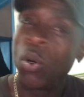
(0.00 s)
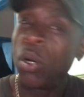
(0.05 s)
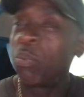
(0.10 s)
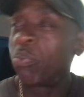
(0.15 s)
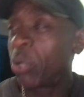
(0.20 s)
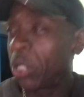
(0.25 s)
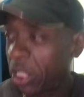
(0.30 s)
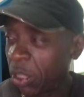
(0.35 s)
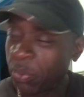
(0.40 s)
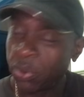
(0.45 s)
when
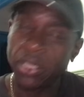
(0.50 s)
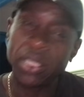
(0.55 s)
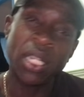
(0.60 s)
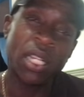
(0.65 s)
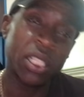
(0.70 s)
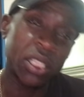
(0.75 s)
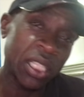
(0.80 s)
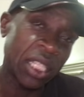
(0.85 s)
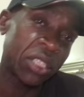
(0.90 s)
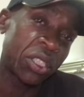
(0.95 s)
Priti
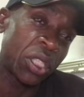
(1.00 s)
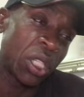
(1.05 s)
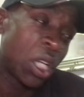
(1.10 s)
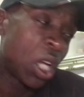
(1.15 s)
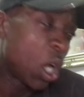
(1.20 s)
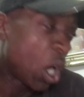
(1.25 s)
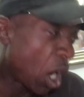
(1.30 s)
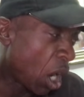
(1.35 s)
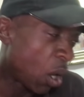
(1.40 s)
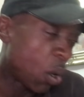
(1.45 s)
Patel says that,
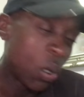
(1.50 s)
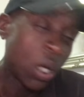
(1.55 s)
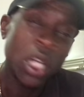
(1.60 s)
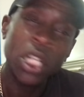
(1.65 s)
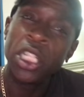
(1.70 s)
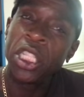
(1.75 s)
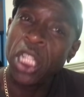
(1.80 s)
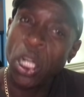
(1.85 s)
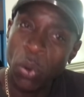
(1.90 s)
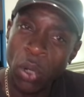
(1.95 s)
oh,
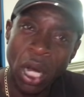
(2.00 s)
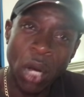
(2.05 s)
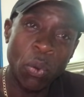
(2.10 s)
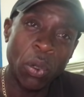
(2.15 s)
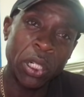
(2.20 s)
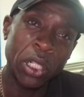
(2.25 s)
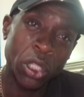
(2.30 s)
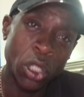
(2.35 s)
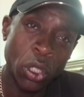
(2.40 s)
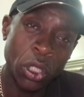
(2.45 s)
you know what I
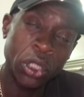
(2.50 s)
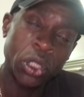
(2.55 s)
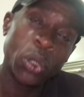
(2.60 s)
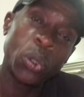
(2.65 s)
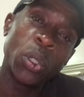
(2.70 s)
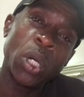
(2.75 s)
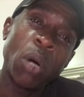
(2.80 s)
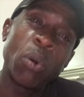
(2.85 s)
want to go and do?